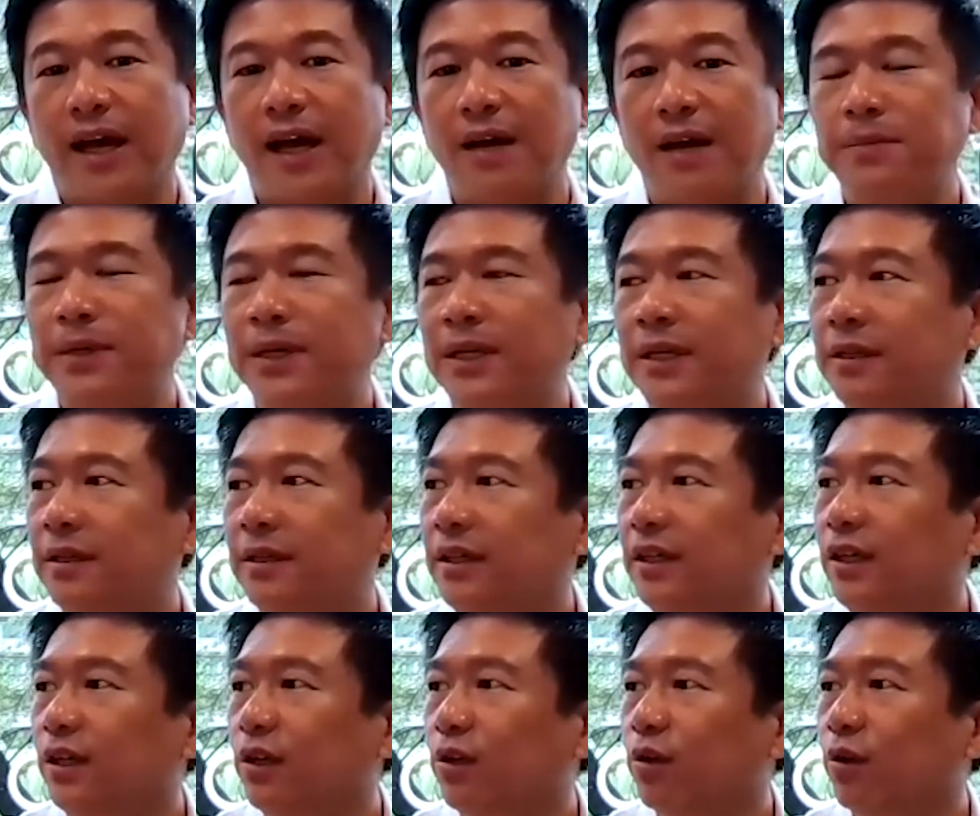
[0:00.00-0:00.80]
I
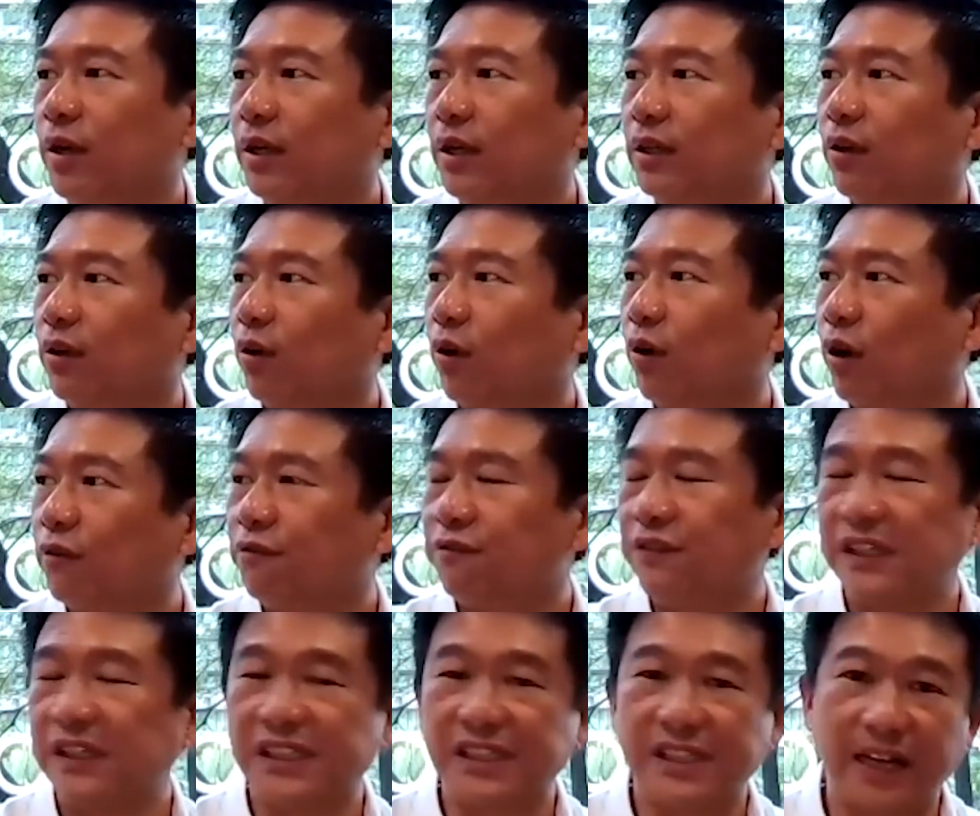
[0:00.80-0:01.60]
mean, you look at the
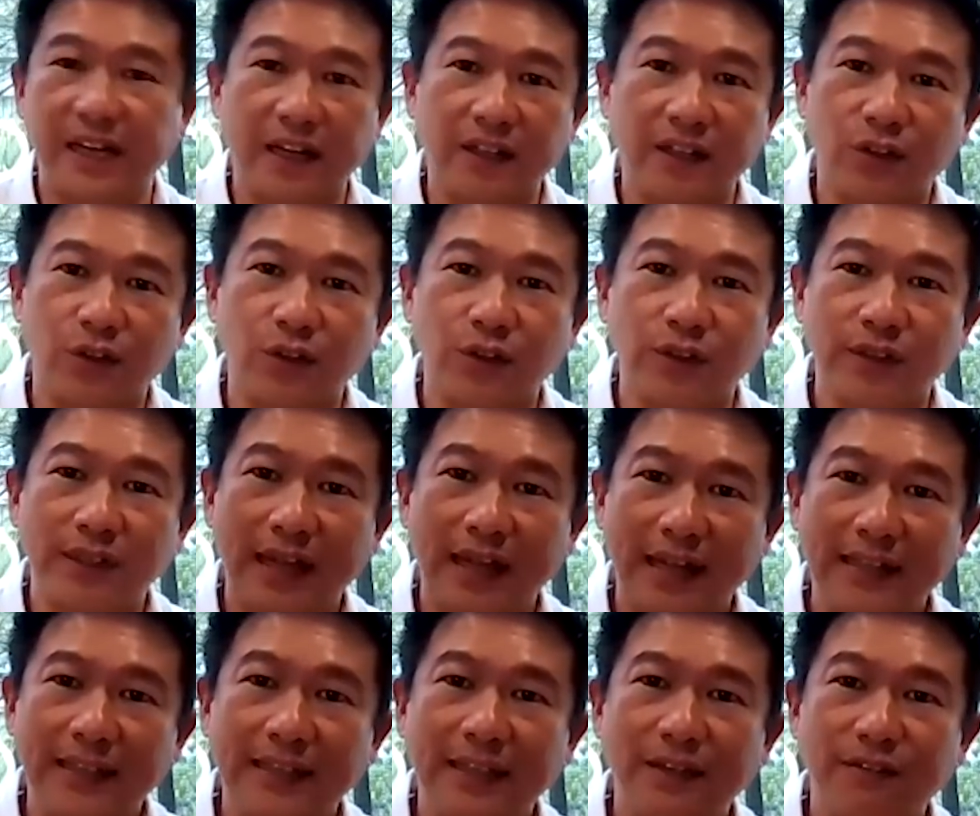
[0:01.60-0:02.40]
office sector,
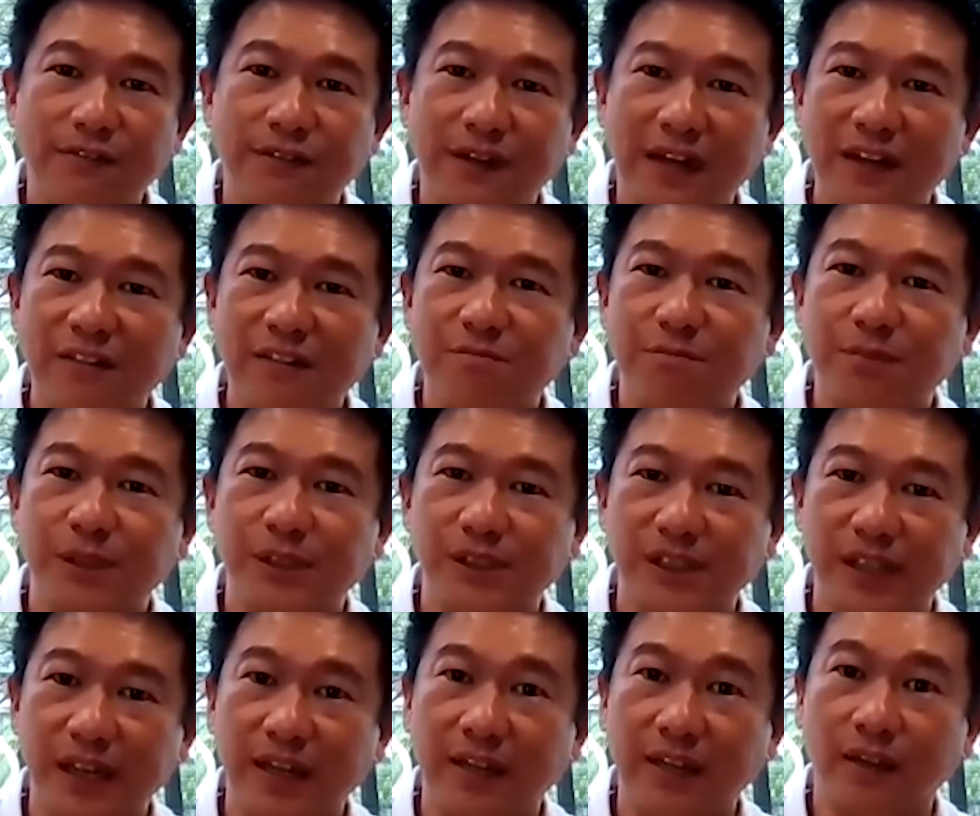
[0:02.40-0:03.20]

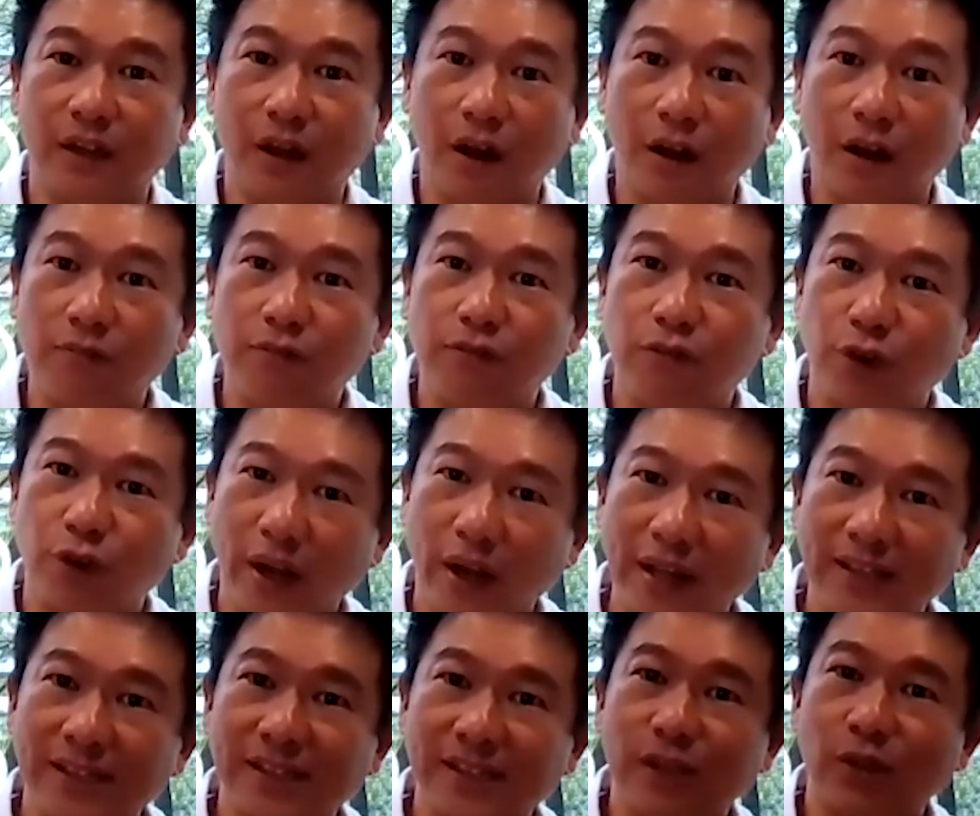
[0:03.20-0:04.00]
95% of
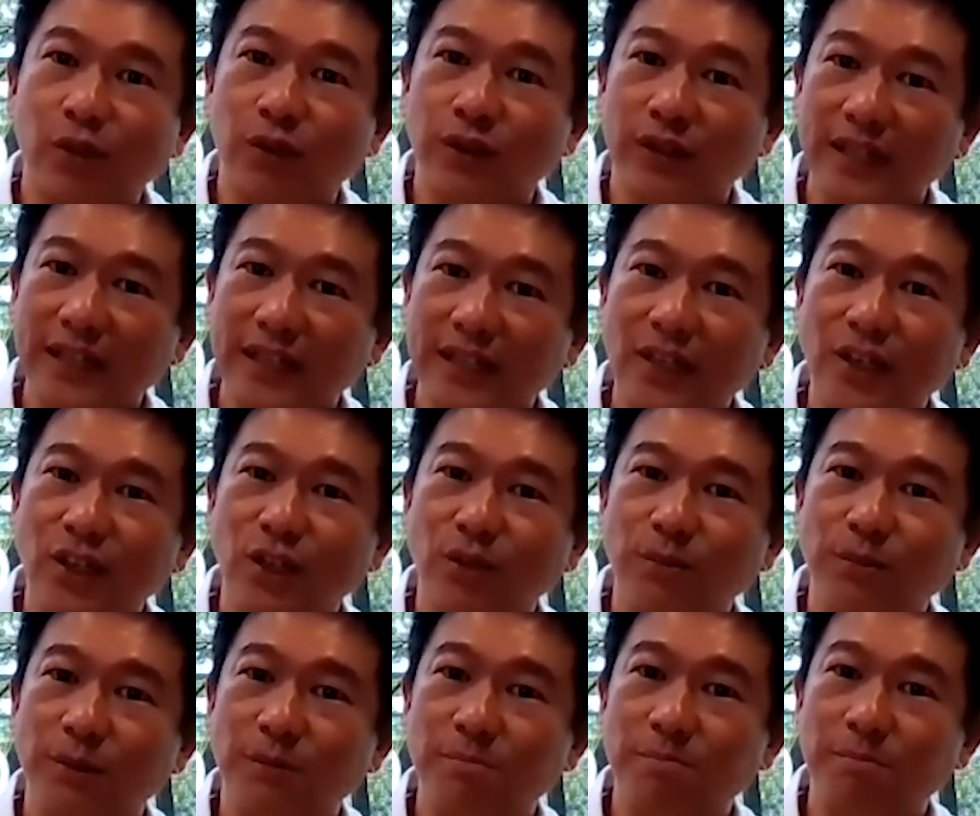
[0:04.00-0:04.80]
rents continue
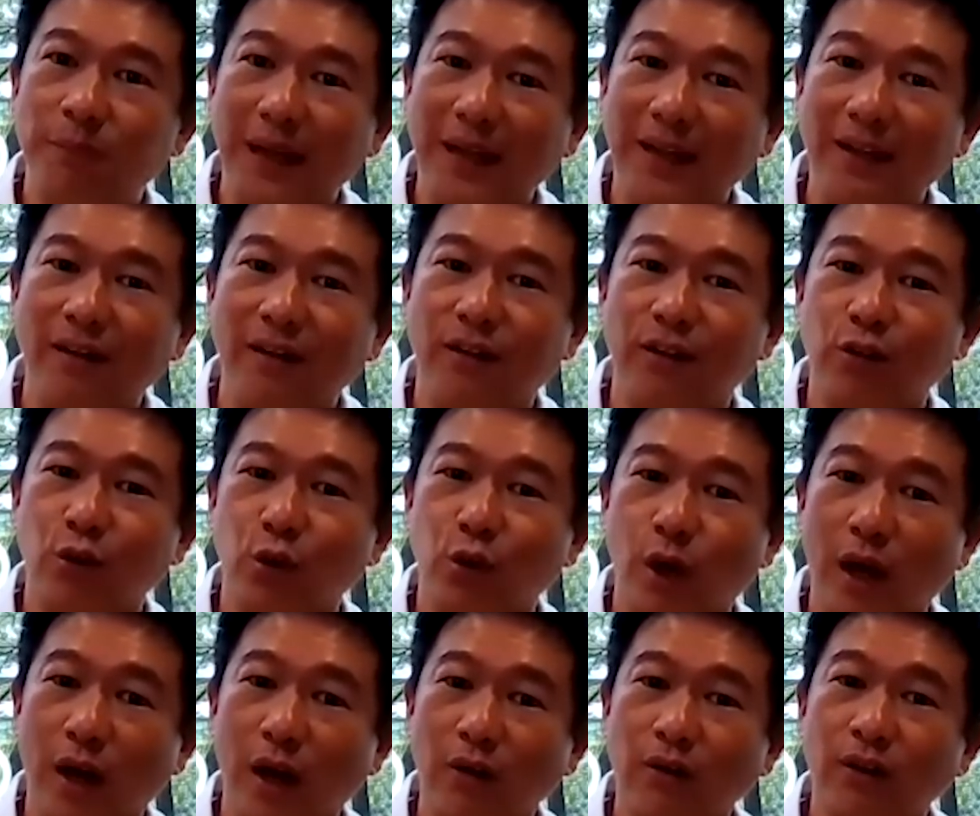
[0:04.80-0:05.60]
to be paid
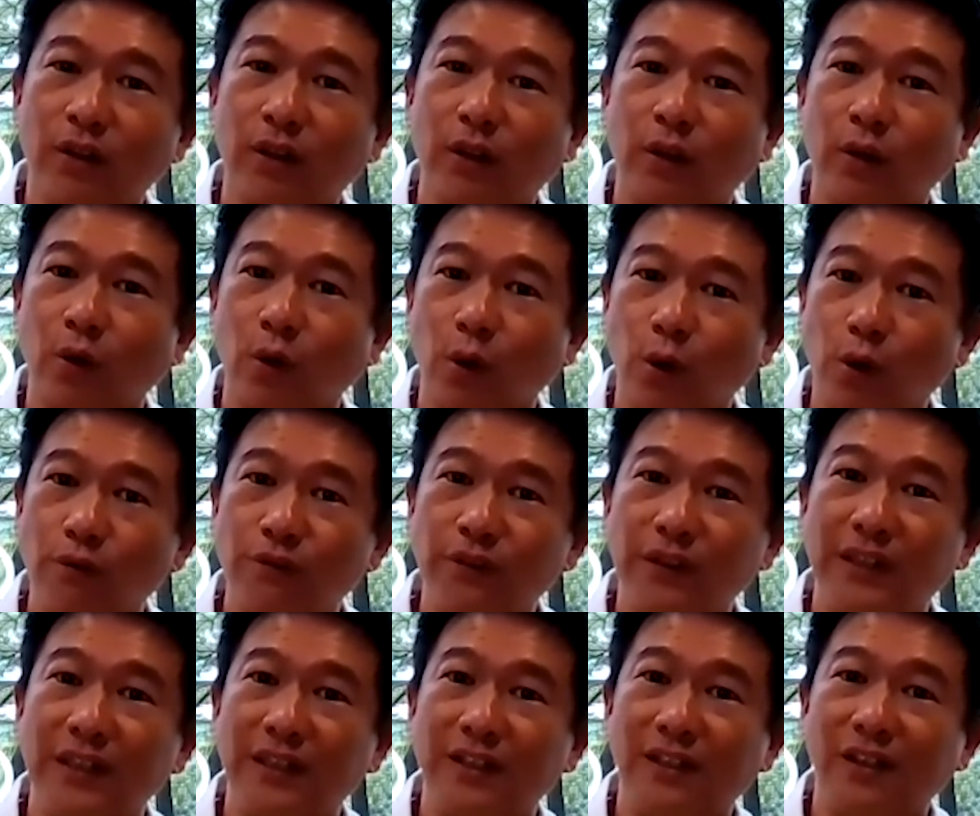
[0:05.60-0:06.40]
throughout the
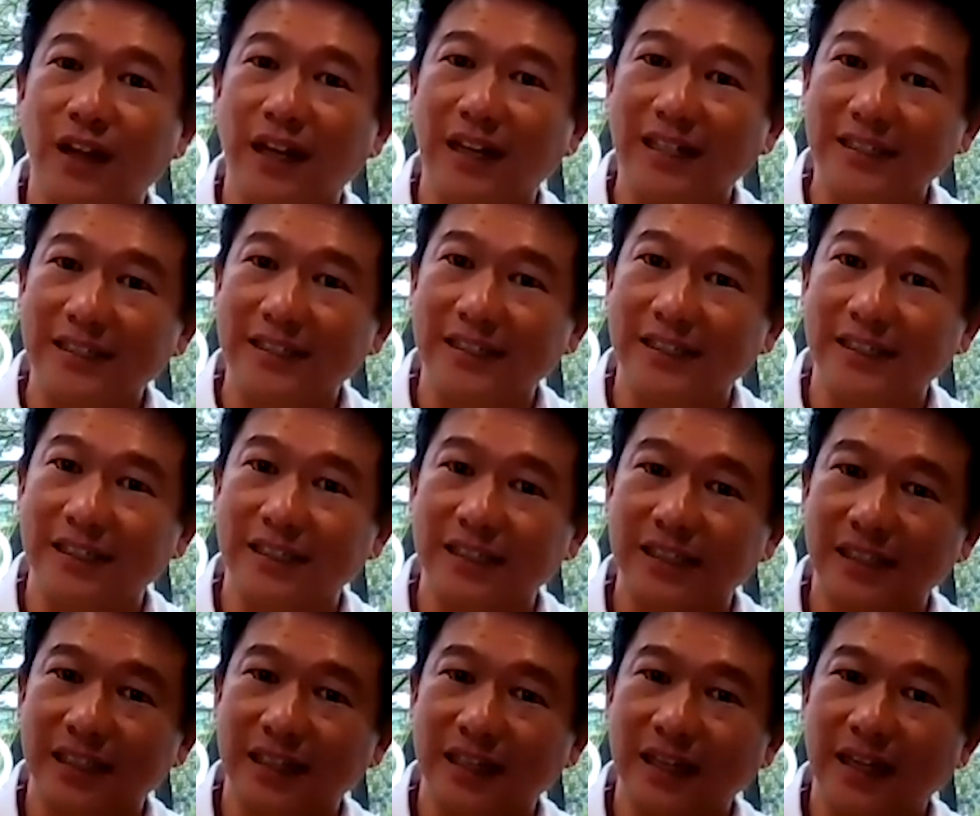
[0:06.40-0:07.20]
COVID
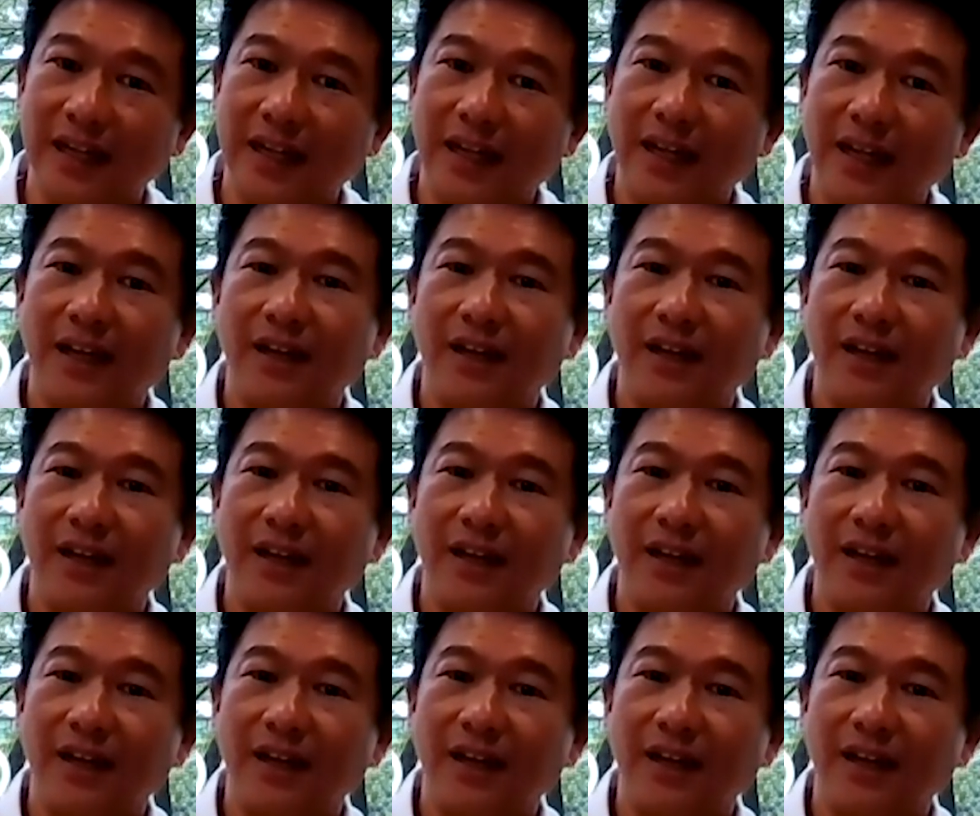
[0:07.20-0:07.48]
crisis,